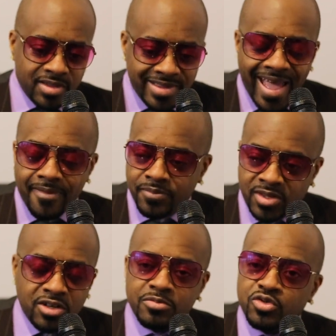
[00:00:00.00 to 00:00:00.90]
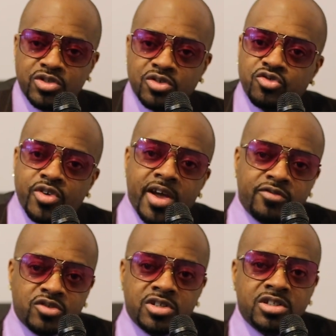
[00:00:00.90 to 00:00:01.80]
then the music will
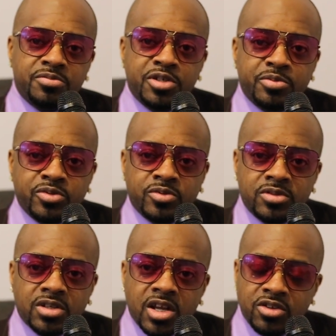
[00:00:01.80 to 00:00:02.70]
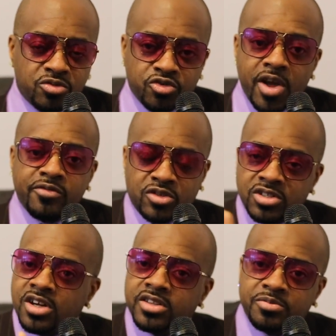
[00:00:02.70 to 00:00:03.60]
travel to other people. And it'll travel to
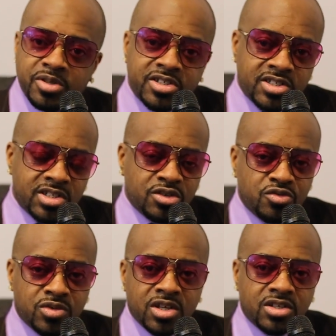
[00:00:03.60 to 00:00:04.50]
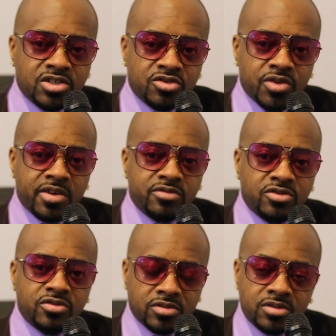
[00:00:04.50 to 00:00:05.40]
the other places that you think it should travel
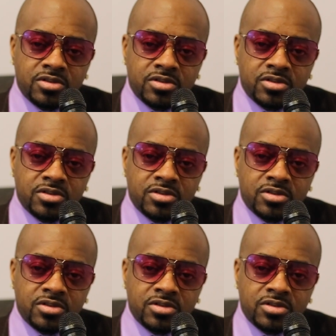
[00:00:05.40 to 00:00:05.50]
to.